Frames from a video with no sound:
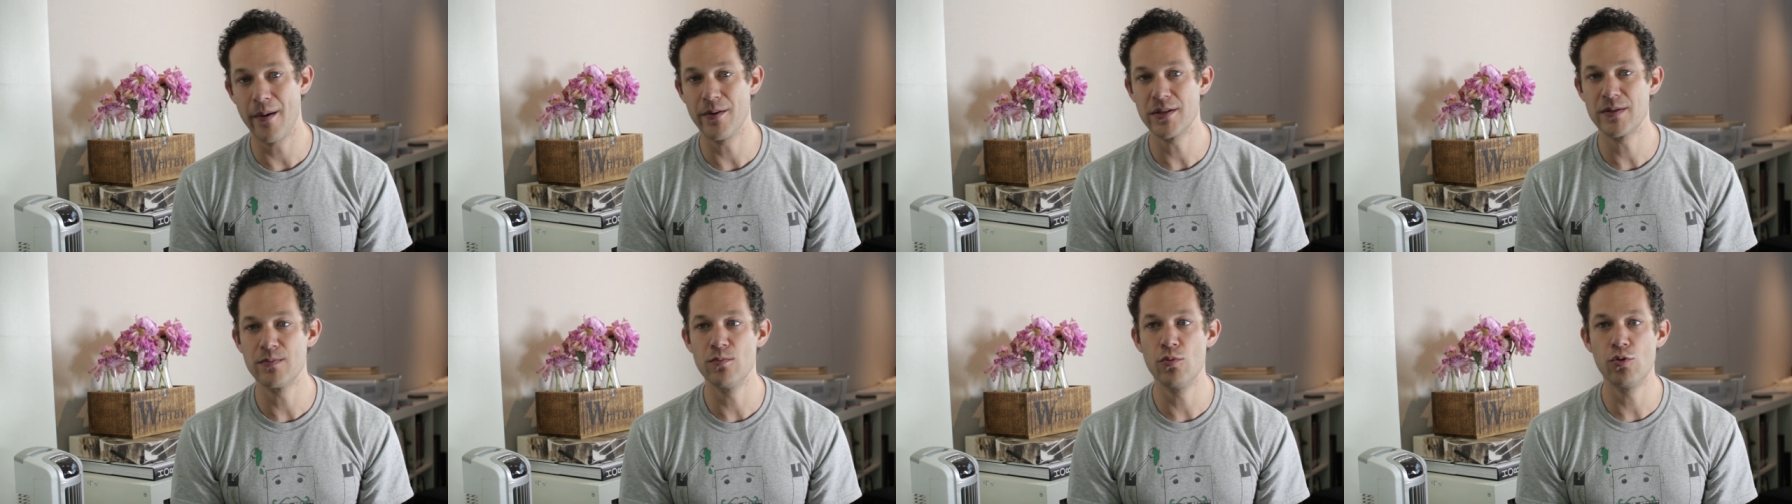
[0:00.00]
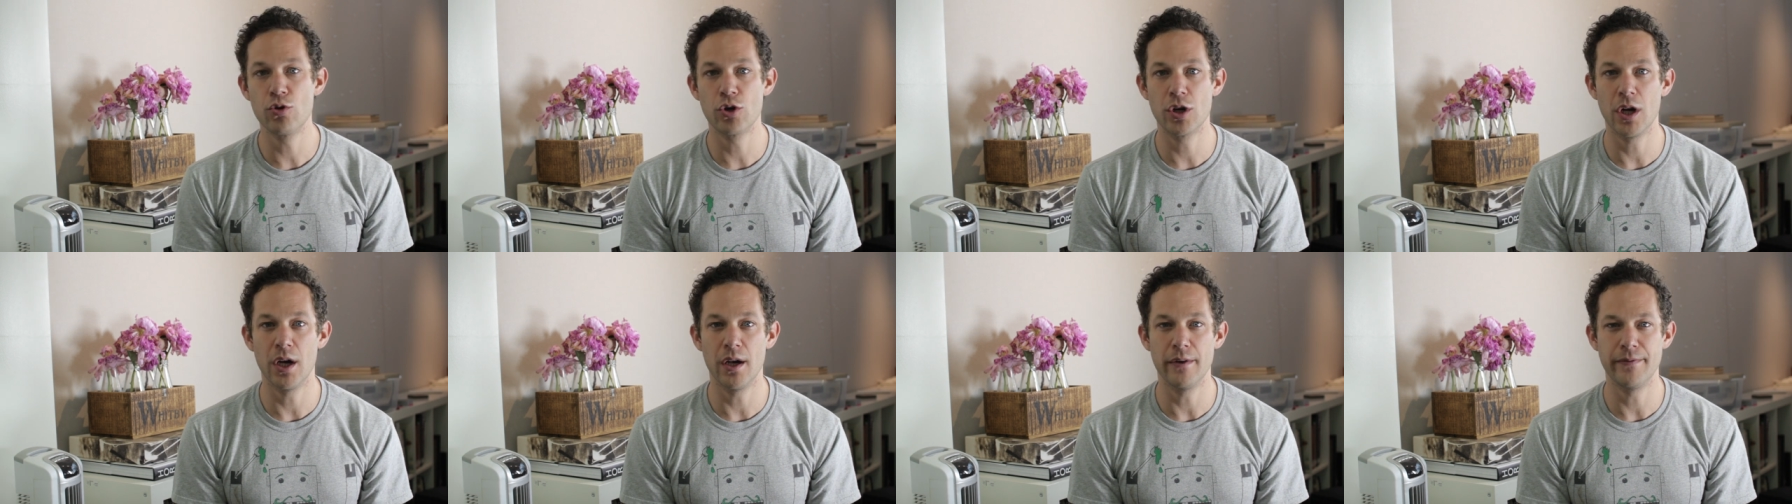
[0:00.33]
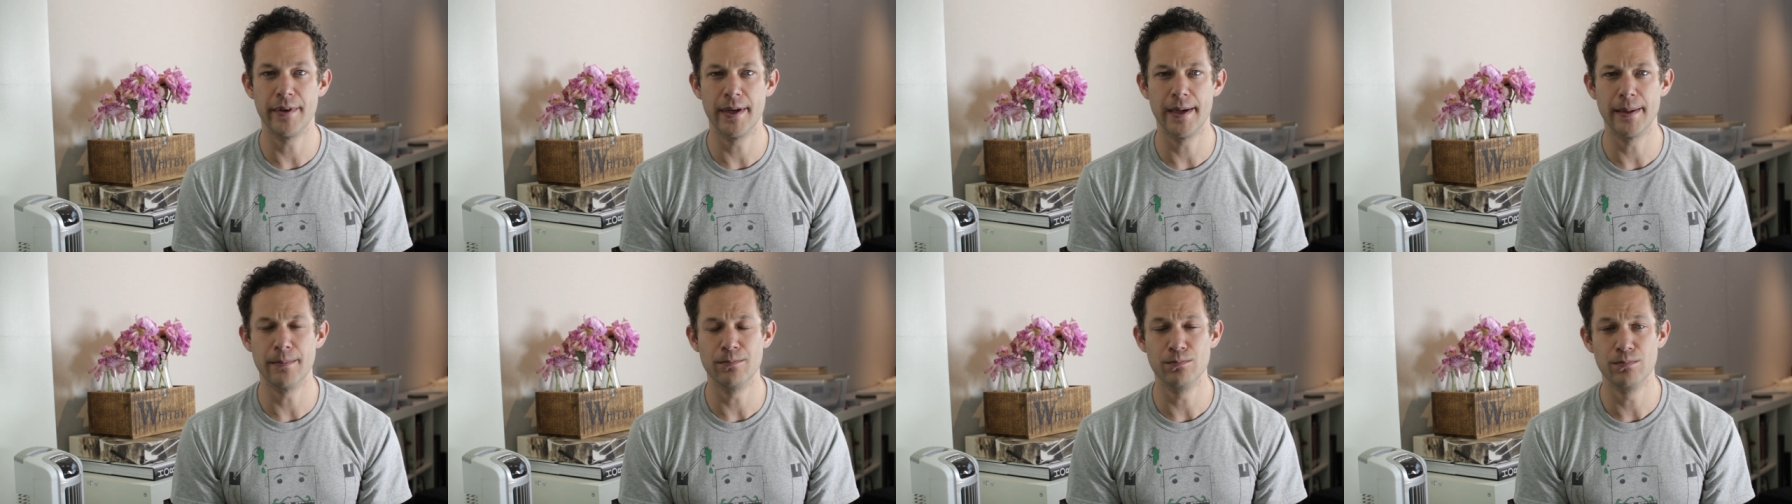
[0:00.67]
was more of
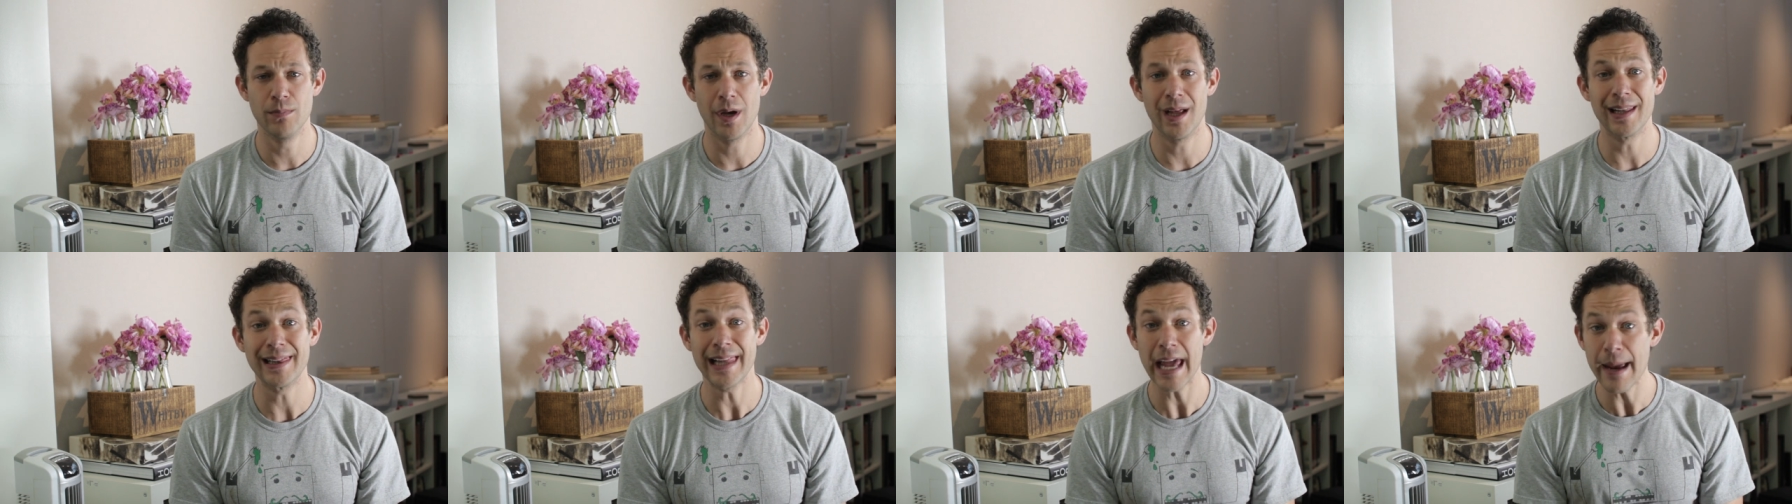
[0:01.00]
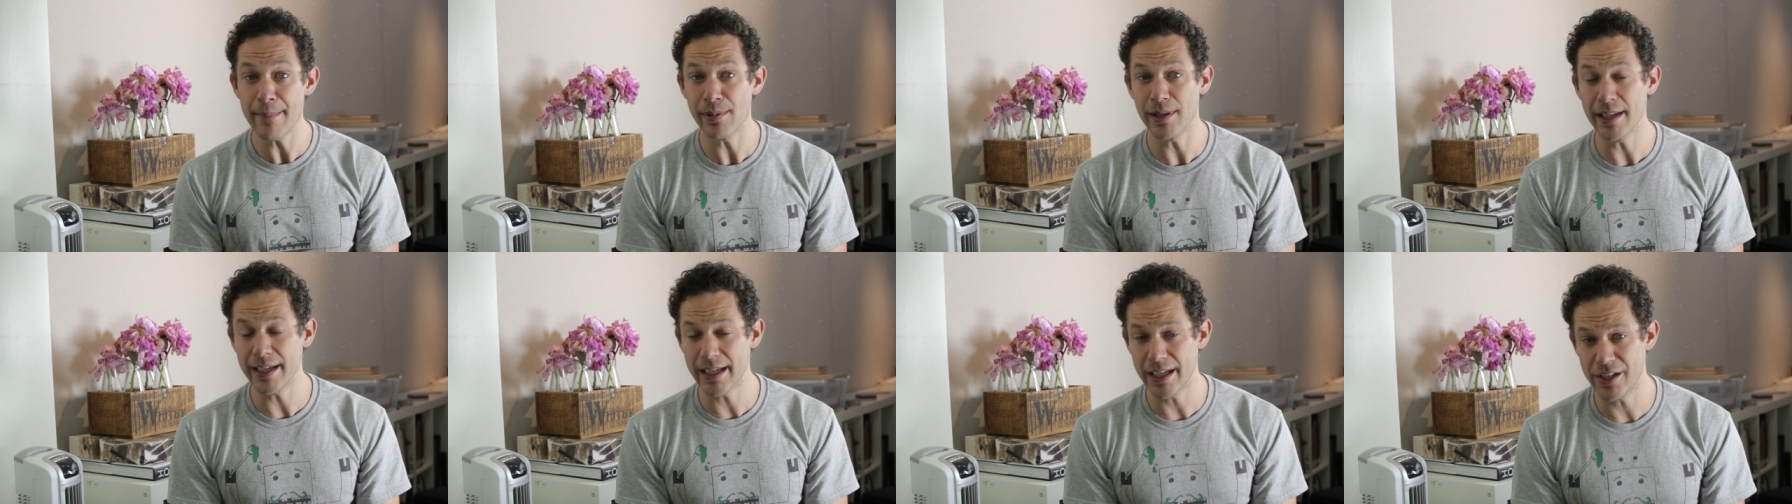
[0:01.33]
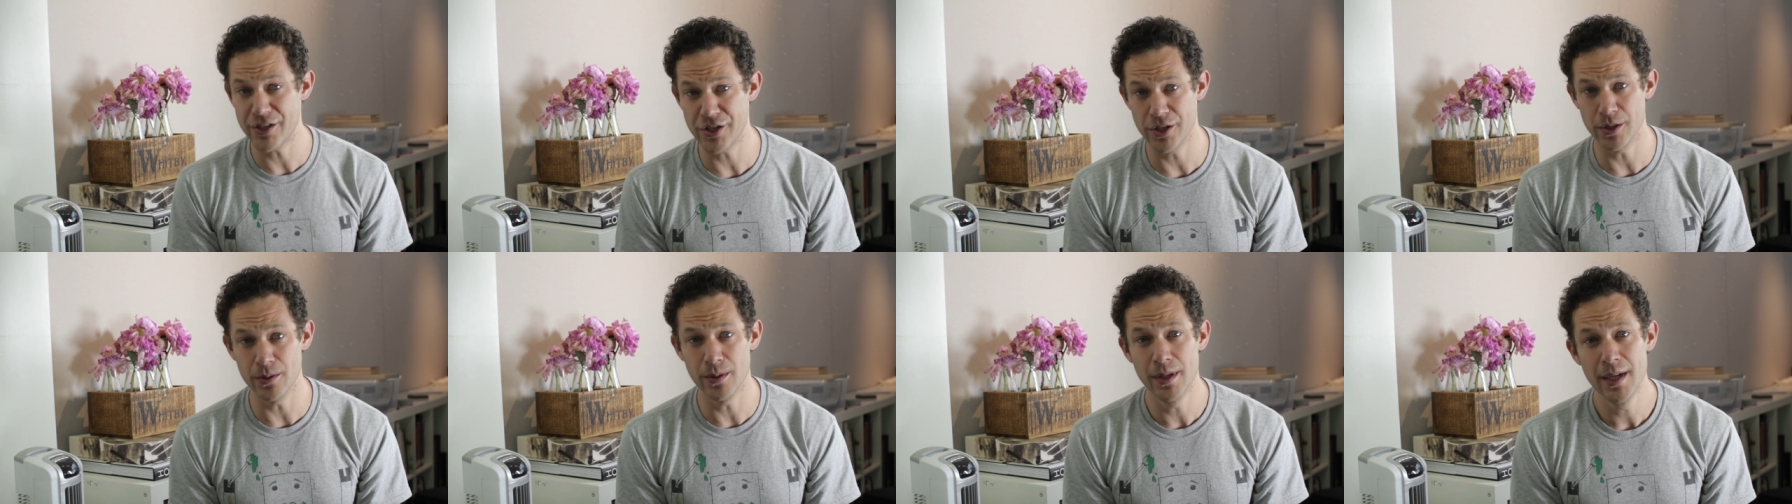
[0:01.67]
um, a labeling
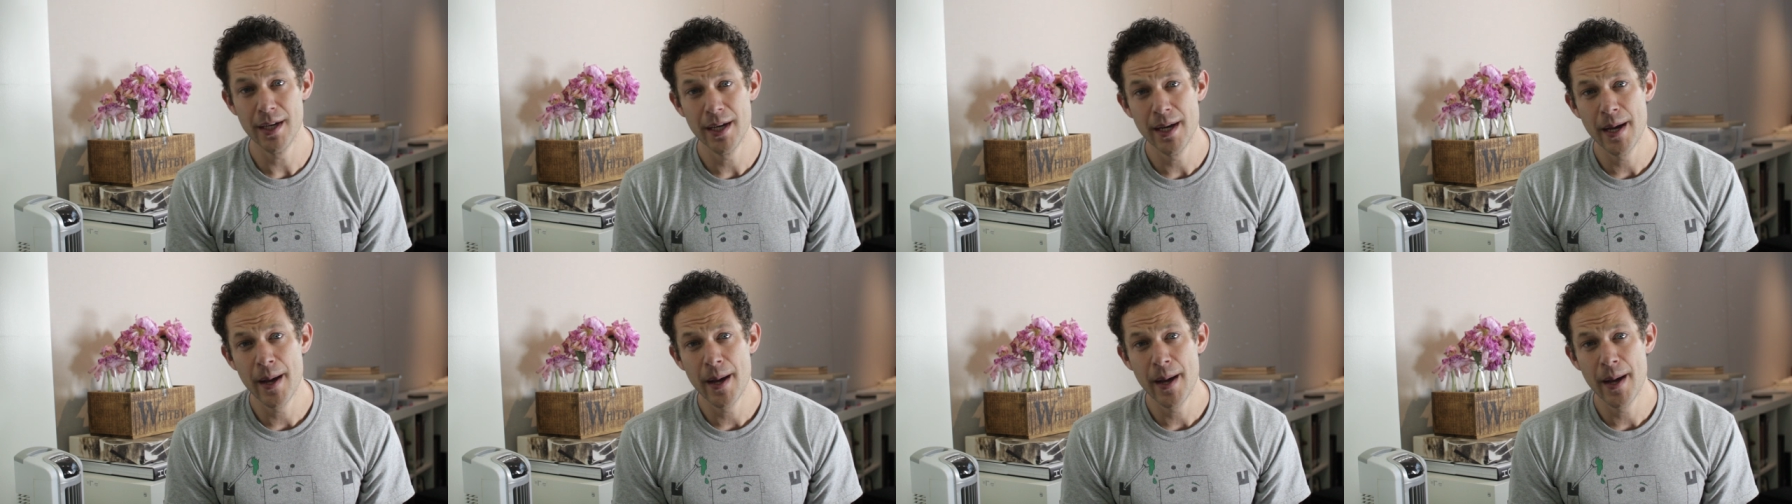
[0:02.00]
issue,